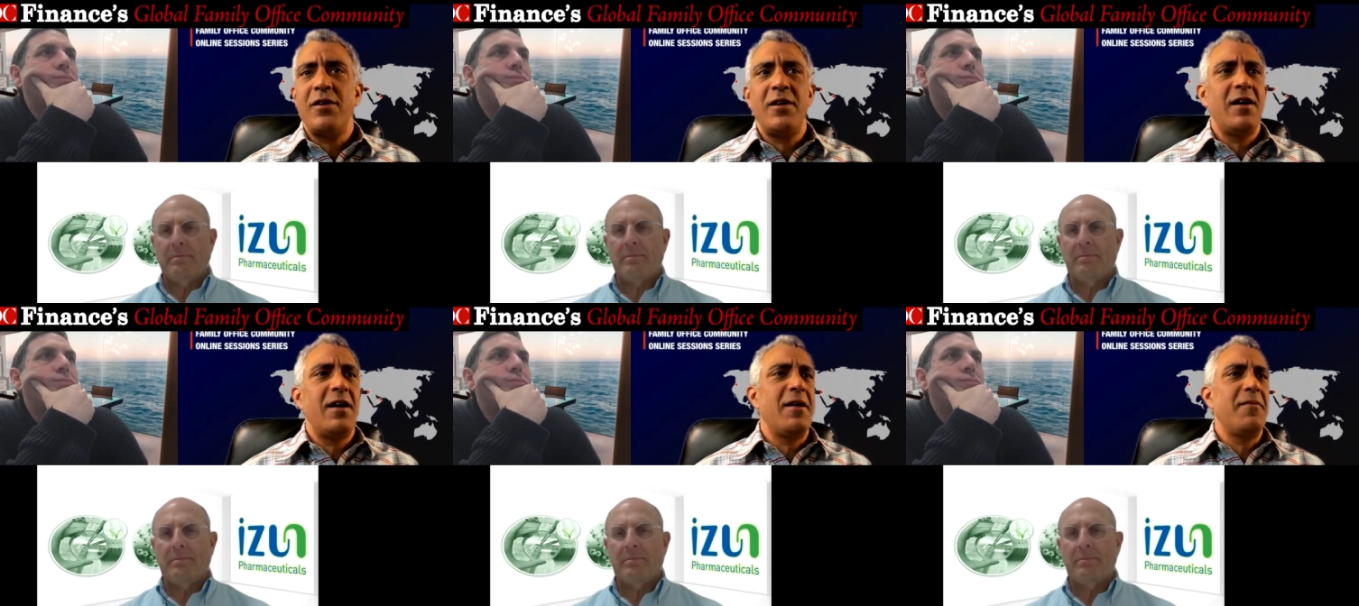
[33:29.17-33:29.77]

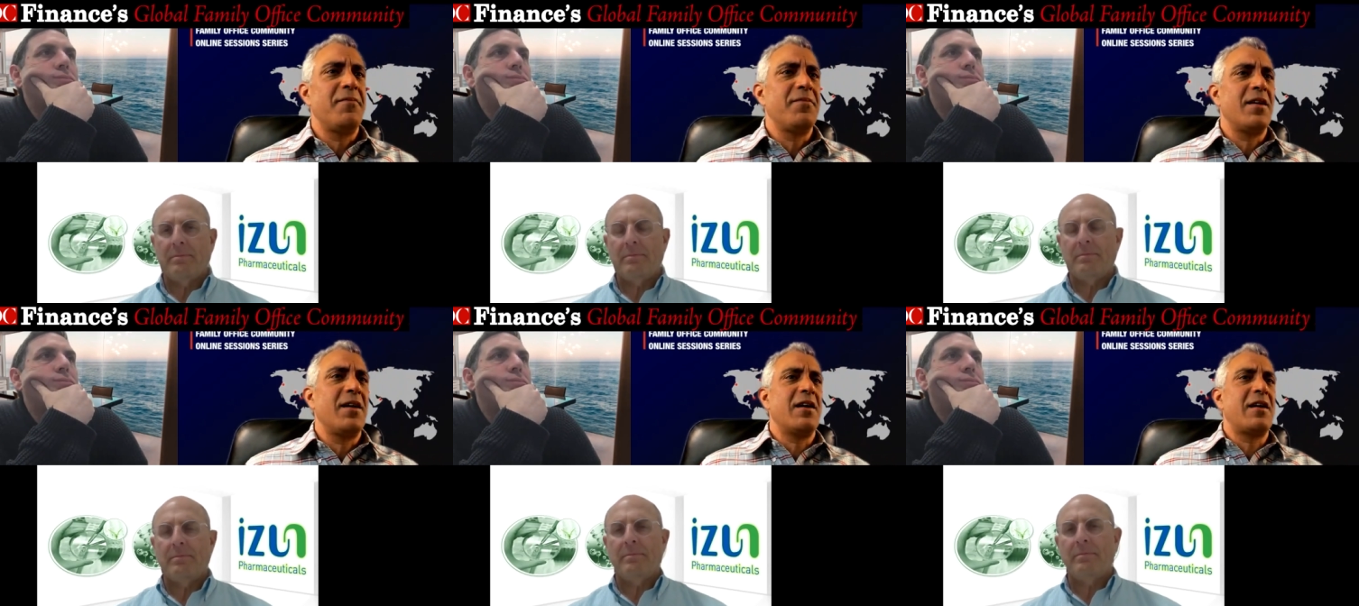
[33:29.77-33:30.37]
Speaker 1: Um,
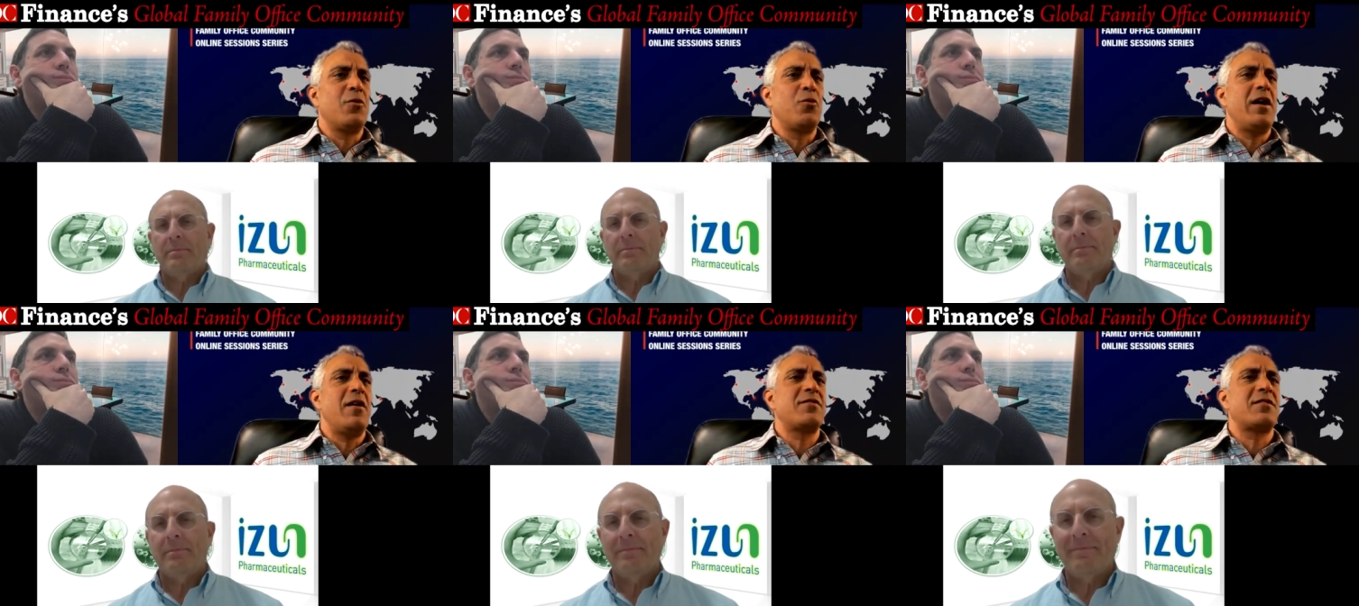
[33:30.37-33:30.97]
uh, can we
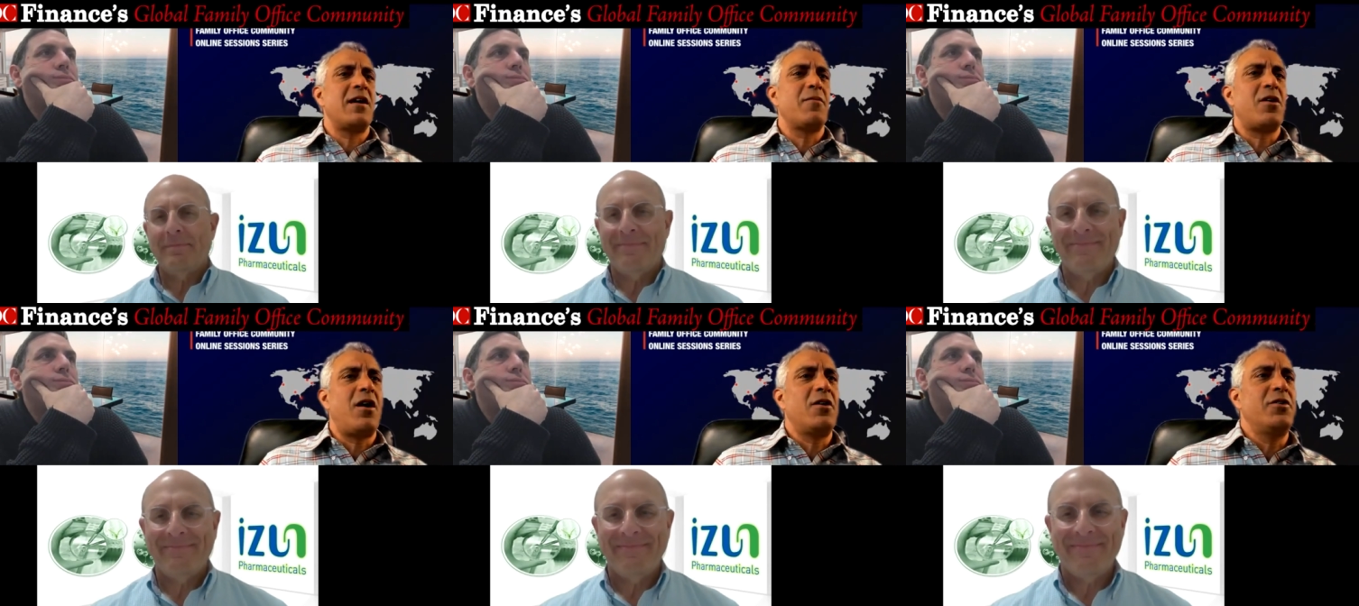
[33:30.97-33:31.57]
have some
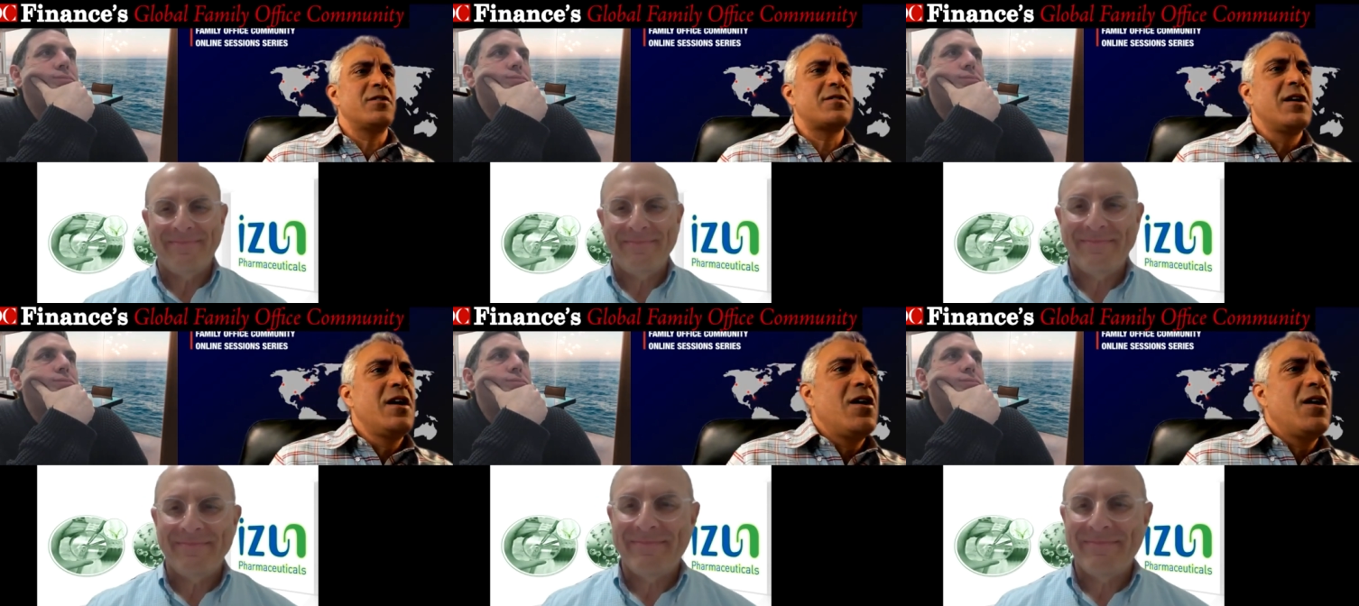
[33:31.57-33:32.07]
colors